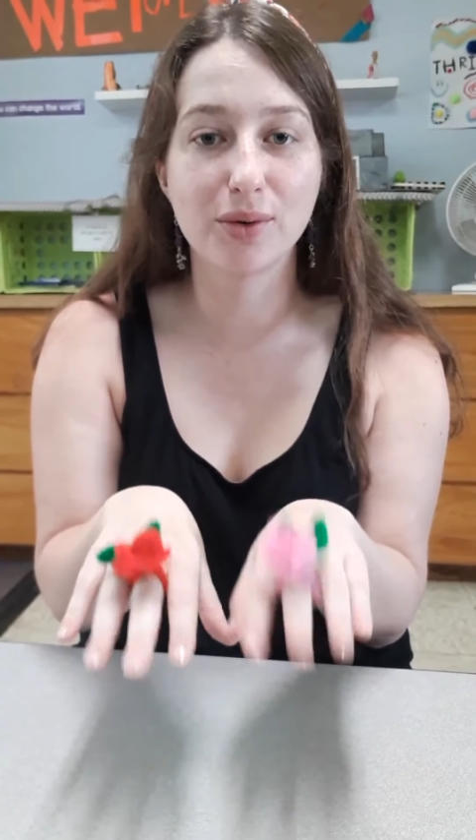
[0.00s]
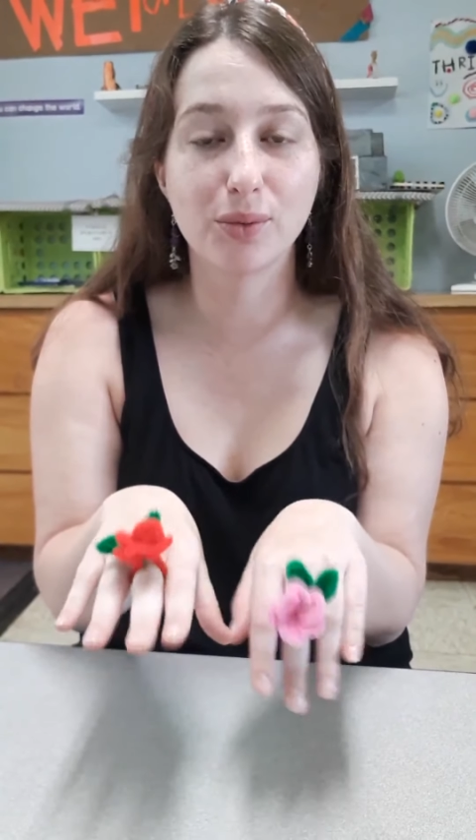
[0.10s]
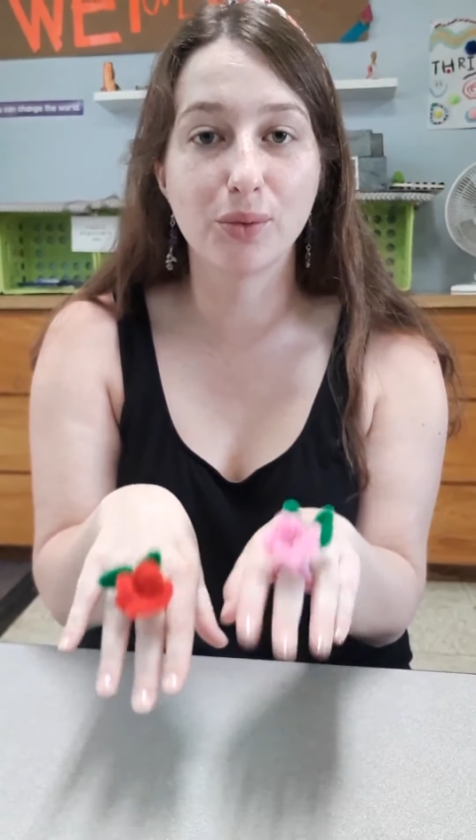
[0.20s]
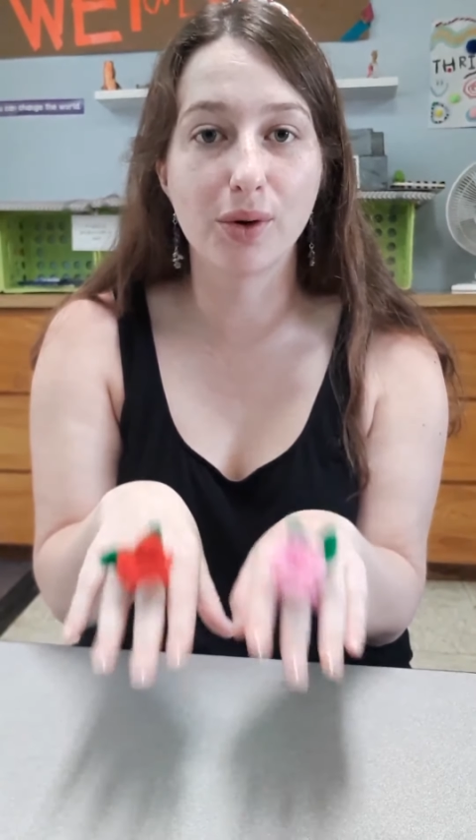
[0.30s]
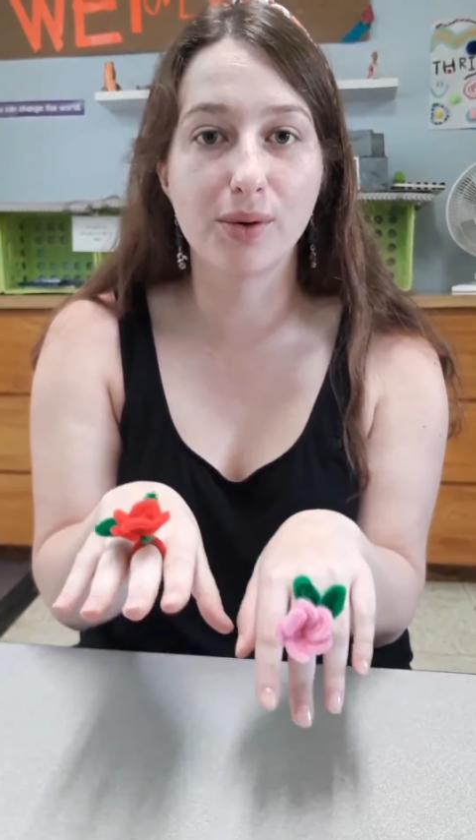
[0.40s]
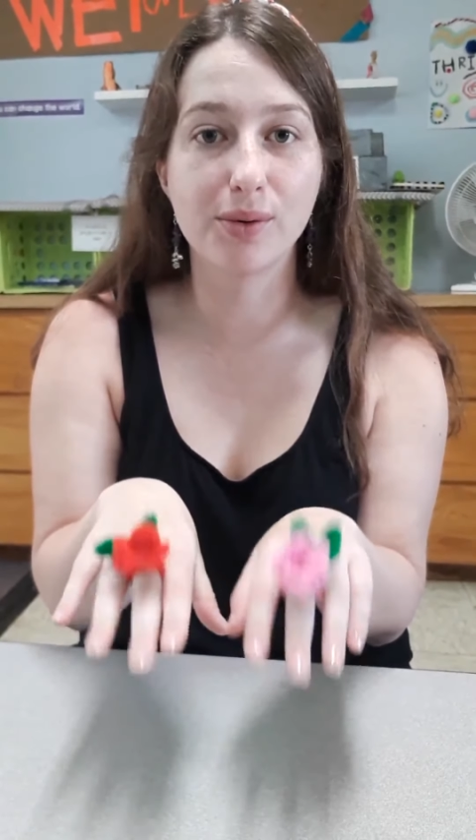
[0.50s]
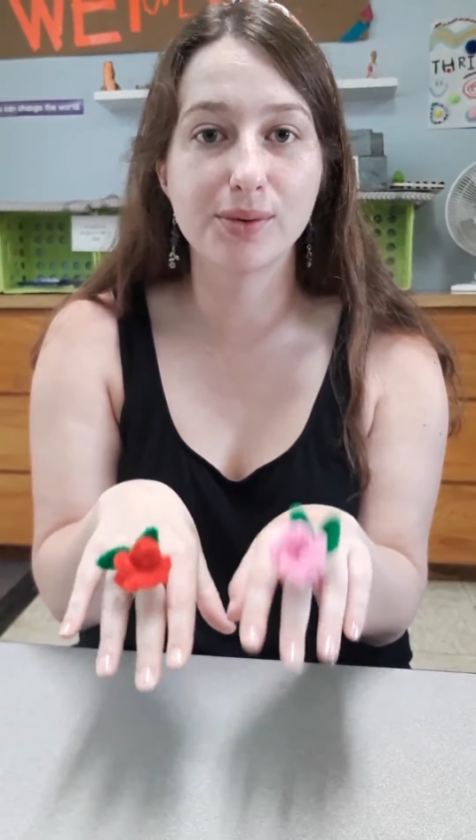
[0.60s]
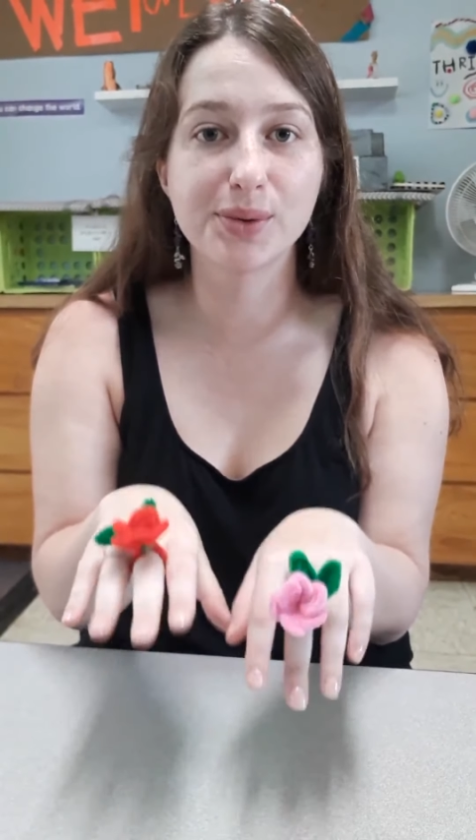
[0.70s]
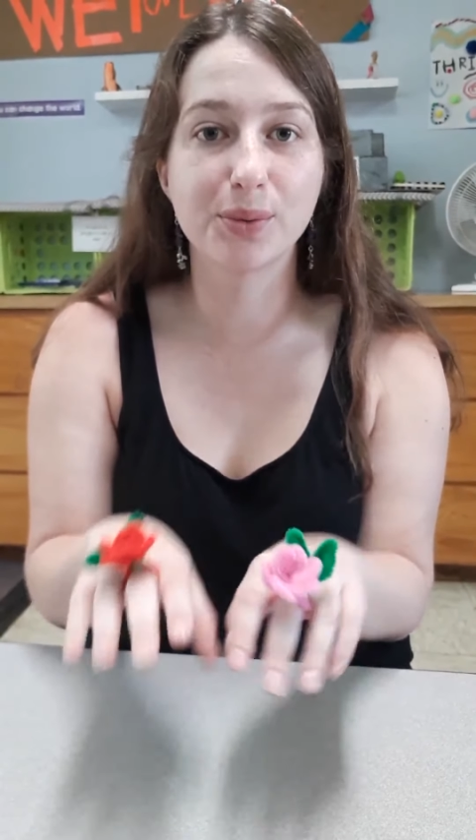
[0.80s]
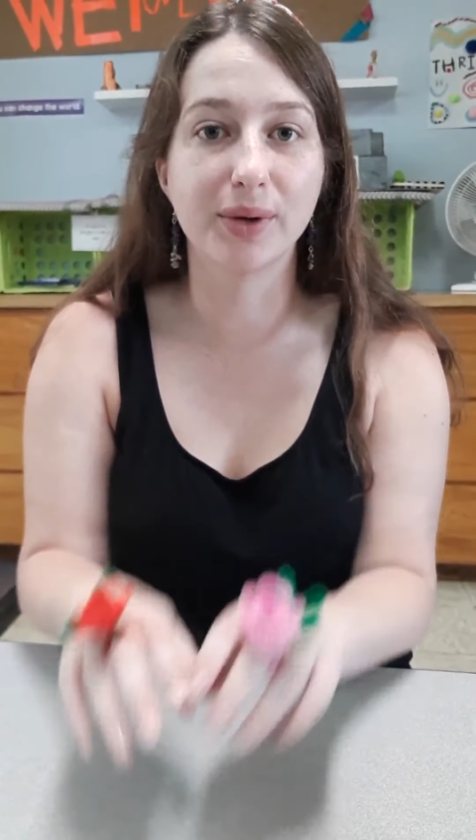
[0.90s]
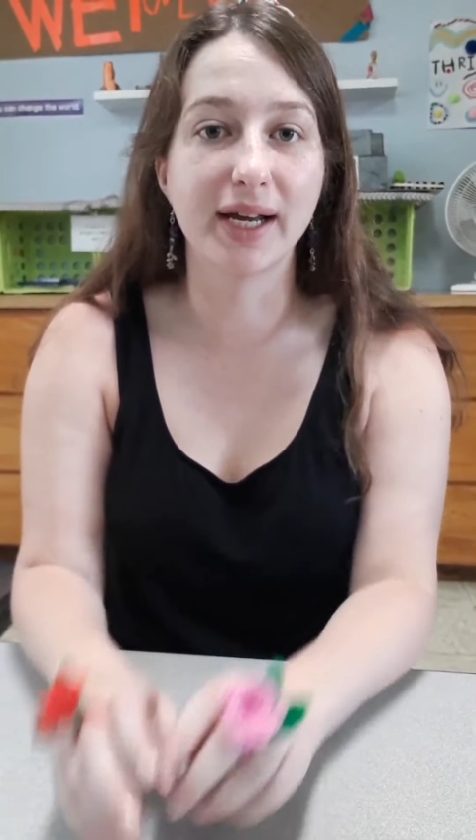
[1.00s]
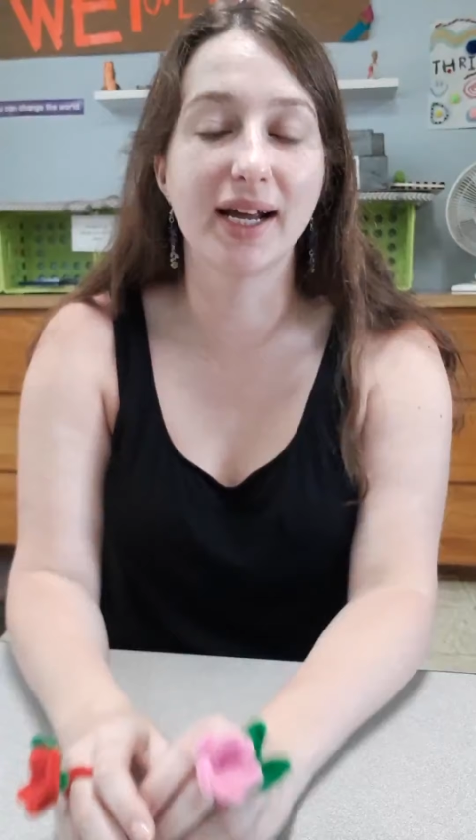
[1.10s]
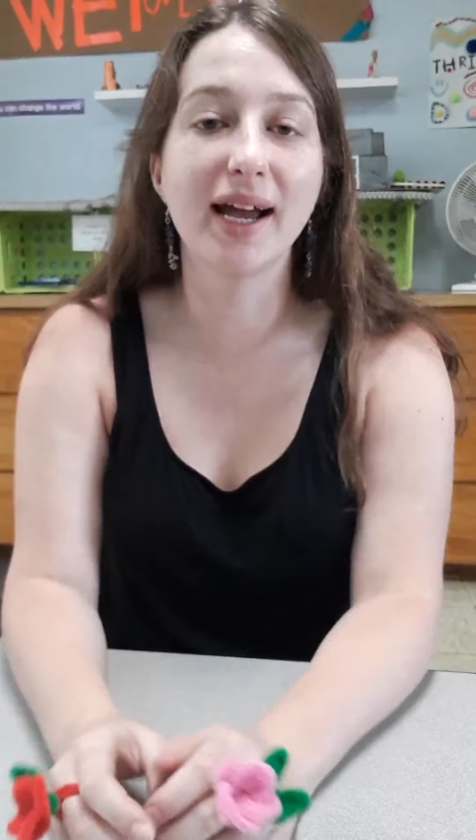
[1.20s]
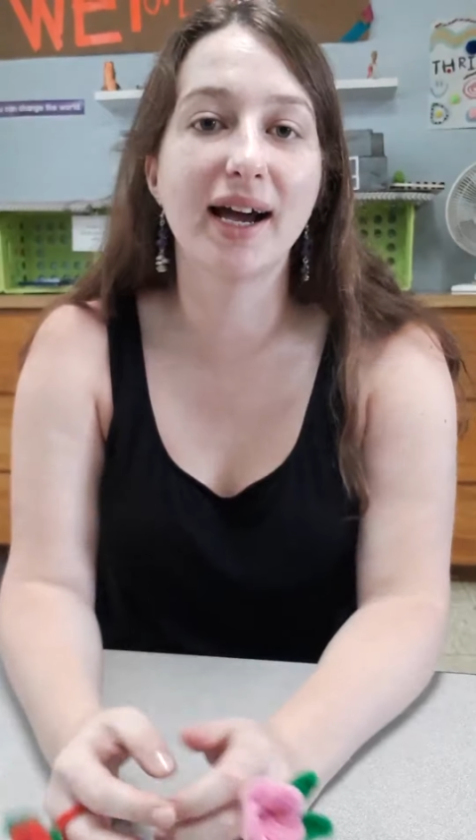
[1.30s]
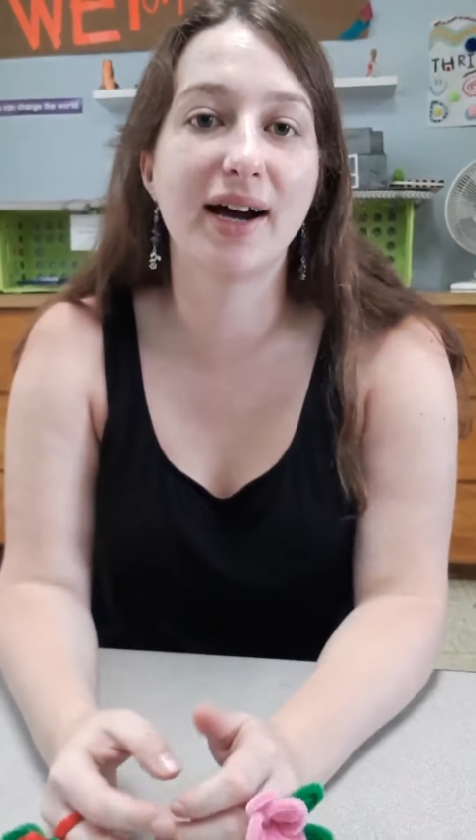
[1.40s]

rose ring